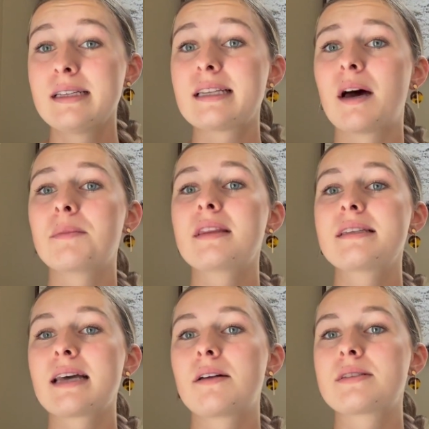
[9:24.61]
Tell me the
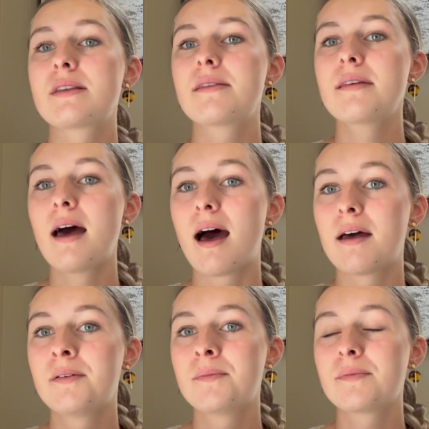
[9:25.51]
sounds in the.
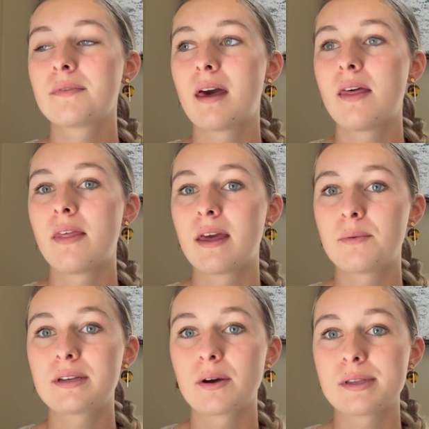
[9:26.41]
And then they
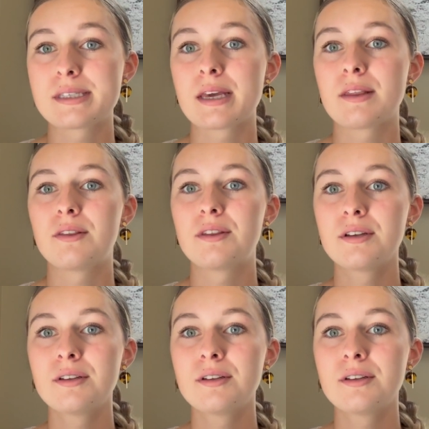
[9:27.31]
would go and say the,